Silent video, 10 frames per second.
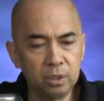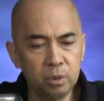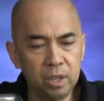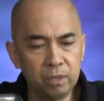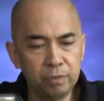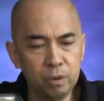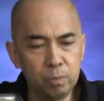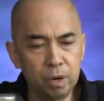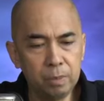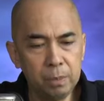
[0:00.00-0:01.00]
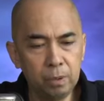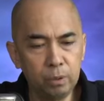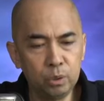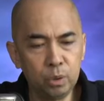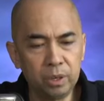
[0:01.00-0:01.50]
to greet a few more people
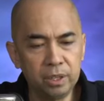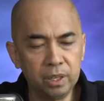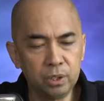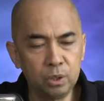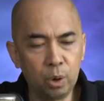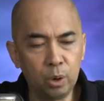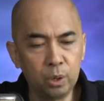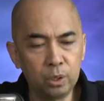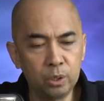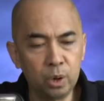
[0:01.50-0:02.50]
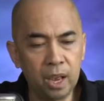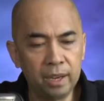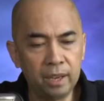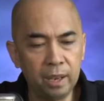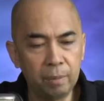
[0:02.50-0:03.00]
who joined us.
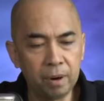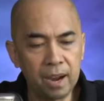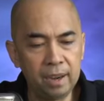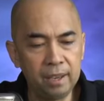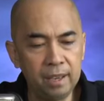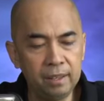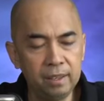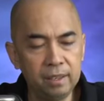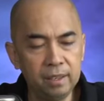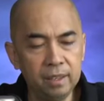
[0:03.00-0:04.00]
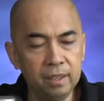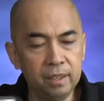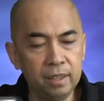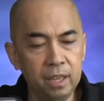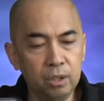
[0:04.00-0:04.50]
Johanna Maranan,
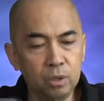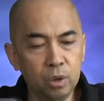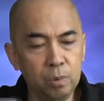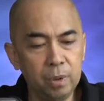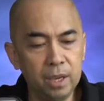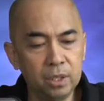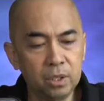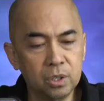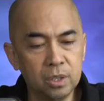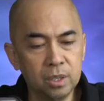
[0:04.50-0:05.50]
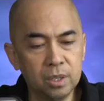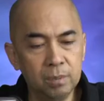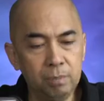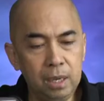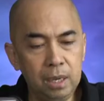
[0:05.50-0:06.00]
thank you so much.
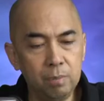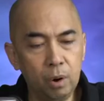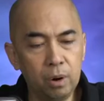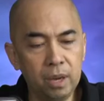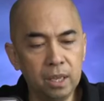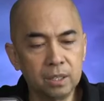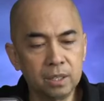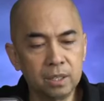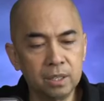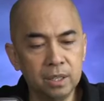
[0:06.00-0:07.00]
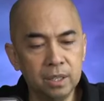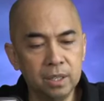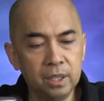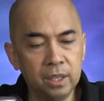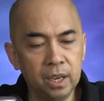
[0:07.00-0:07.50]
Billy Boris,
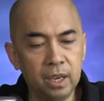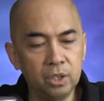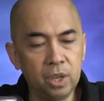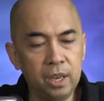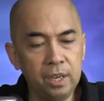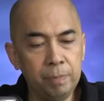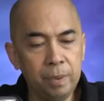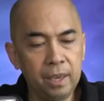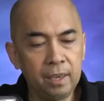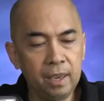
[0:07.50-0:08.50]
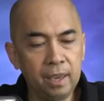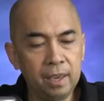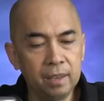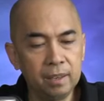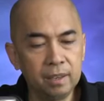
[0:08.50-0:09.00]
Jenny
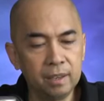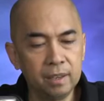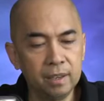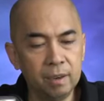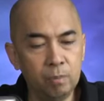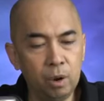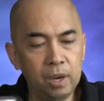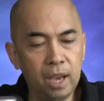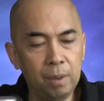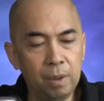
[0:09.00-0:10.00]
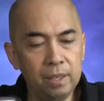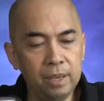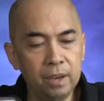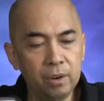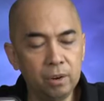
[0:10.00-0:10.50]
Peque, Mona
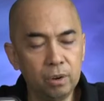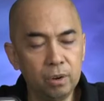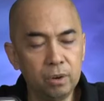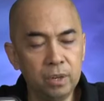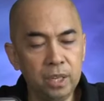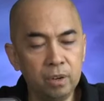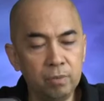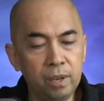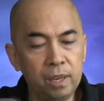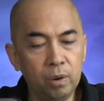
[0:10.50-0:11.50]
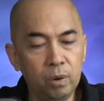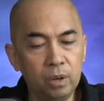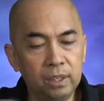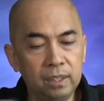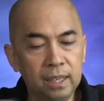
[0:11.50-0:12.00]
Caballero, Rico
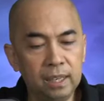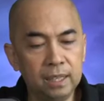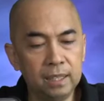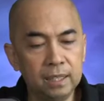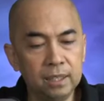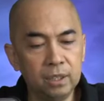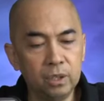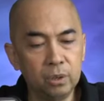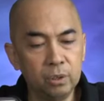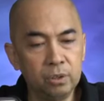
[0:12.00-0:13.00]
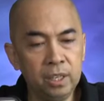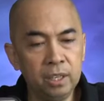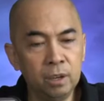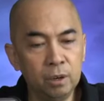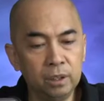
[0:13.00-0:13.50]
Villacorta,
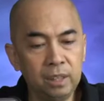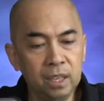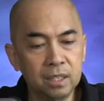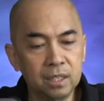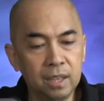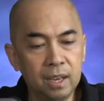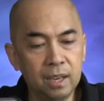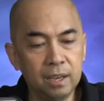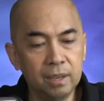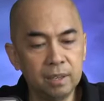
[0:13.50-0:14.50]
Rodrigo Testa,